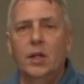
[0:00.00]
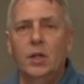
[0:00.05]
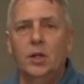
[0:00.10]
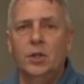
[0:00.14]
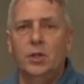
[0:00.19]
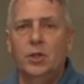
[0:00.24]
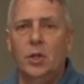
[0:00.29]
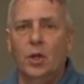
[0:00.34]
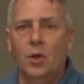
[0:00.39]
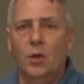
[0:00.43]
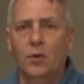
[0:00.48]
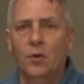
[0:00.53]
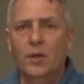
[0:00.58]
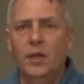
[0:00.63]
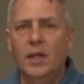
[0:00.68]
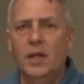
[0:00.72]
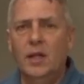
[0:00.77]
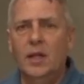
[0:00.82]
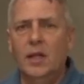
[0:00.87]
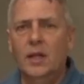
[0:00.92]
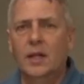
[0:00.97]
show
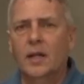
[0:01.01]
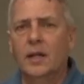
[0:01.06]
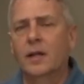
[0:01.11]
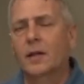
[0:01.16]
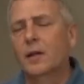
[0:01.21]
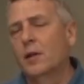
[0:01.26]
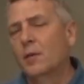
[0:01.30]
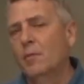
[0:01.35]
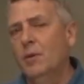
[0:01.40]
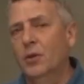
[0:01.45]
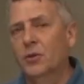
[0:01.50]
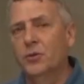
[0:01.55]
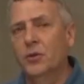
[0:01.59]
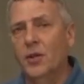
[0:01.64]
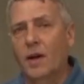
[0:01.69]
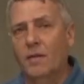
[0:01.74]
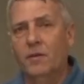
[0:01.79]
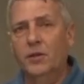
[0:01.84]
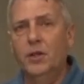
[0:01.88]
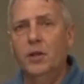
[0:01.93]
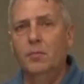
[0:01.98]
the Mills
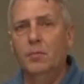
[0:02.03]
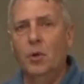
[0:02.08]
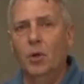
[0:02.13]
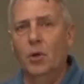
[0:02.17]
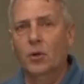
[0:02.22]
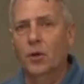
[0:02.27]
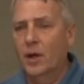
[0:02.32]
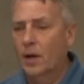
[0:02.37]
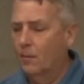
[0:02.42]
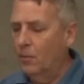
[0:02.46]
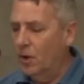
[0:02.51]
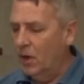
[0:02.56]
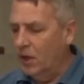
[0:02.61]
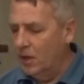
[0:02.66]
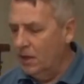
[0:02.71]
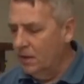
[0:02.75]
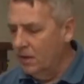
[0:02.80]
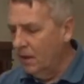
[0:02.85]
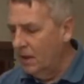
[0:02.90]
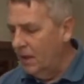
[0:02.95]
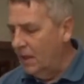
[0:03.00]
Novelty program
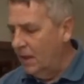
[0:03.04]
running,